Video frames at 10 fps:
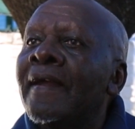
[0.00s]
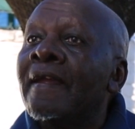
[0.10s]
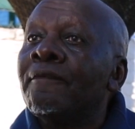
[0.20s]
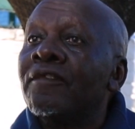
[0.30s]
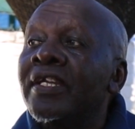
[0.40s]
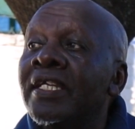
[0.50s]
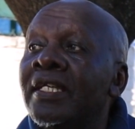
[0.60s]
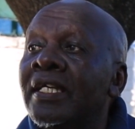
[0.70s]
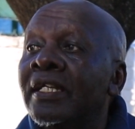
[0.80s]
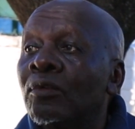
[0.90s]
if he
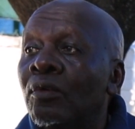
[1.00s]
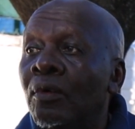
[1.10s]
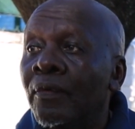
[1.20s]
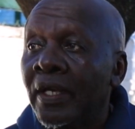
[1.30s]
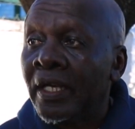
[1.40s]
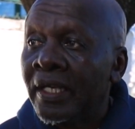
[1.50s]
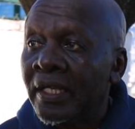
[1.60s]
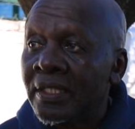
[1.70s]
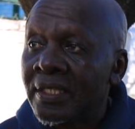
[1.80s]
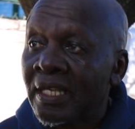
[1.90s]
can
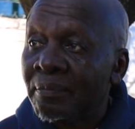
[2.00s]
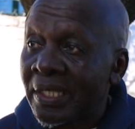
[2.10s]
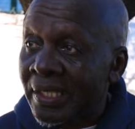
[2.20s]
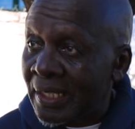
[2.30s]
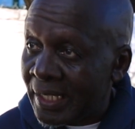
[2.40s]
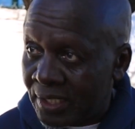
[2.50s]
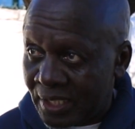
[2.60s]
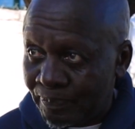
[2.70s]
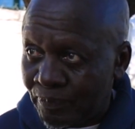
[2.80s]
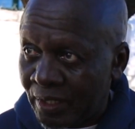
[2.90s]
this thing be
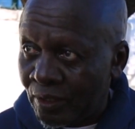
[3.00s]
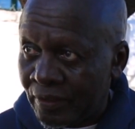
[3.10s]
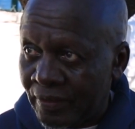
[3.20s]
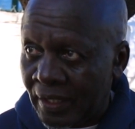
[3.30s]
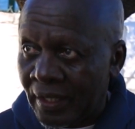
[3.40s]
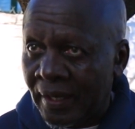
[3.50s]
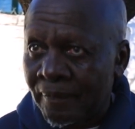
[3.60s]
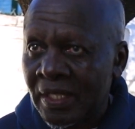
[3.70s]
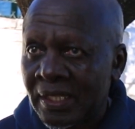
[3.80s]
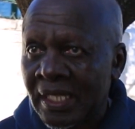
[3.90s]
released, he
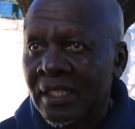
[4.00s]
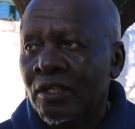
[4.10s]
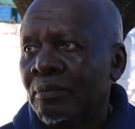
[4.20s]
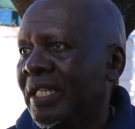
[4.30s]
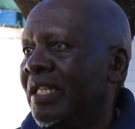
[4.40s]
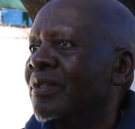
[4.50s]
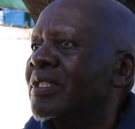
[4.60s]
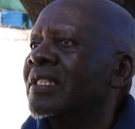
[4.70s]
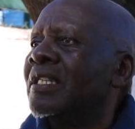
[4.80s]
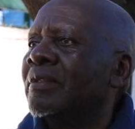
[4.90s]
thinks there will be chaos
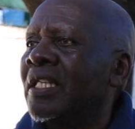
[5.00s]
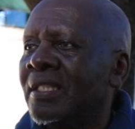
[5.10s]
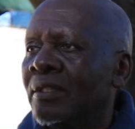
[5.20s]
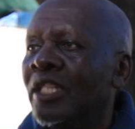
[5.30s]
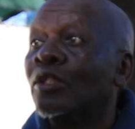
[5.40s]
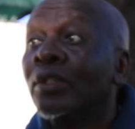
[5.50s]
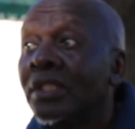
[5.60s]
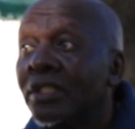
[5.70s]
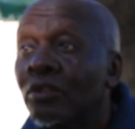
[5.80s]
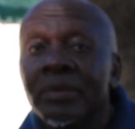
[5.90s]
in South Africa. They thought
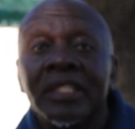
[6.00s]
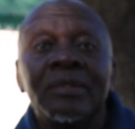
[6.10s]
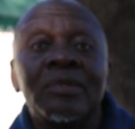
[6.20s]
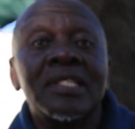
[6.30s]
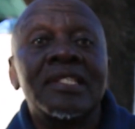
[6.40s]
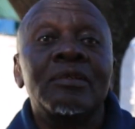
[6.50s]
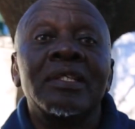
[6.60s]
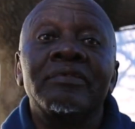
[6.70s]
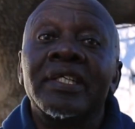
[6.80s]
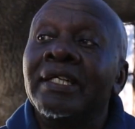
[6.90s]
there will be chaos in South Africa.